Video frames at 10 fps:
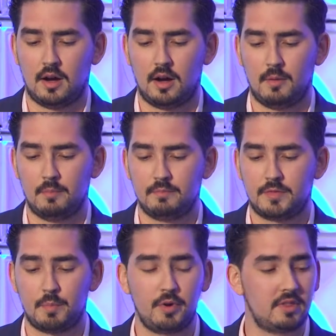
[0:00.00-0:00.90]

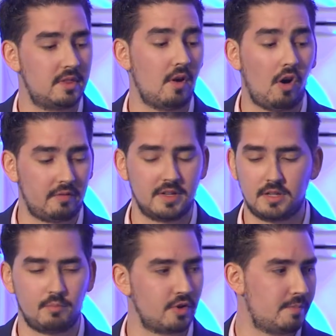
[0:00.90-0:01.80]
To put all of
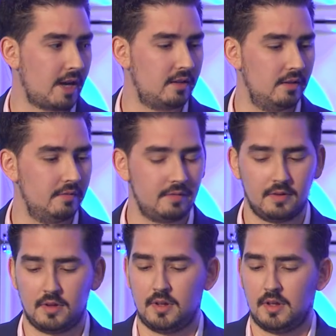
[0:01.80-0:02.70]
this in perspective,
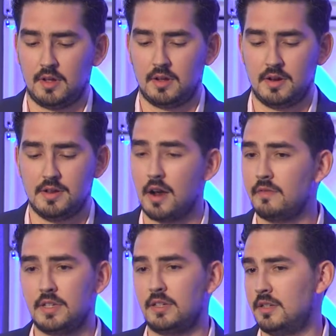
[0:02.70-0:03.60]
none
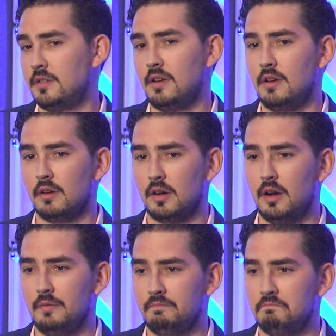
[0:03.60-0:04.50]
of this existed a year
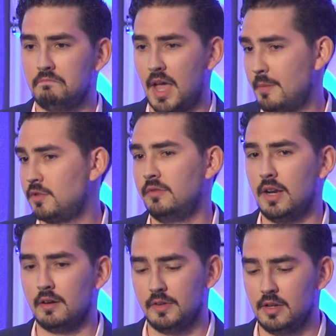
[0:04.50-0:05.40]
ago.
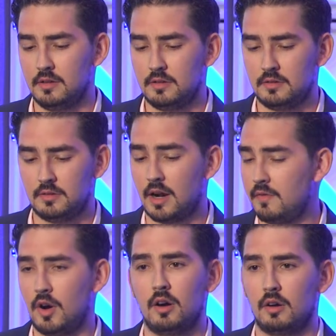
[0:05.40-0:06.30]
Absolutely none of it. Not
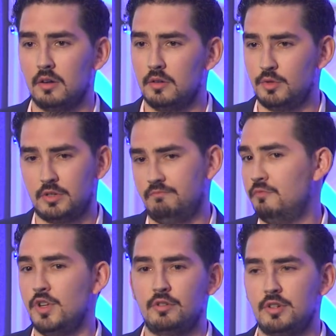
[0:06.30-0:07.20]
even Augur. It was just
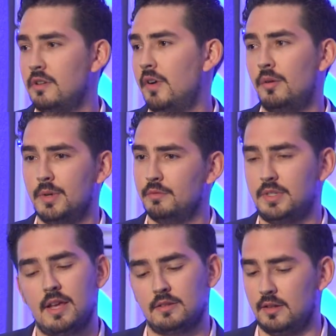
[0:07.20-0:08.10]
research and development. It
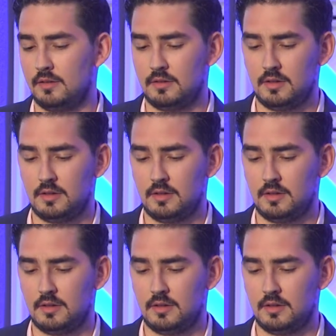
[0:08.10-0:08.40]
was testing.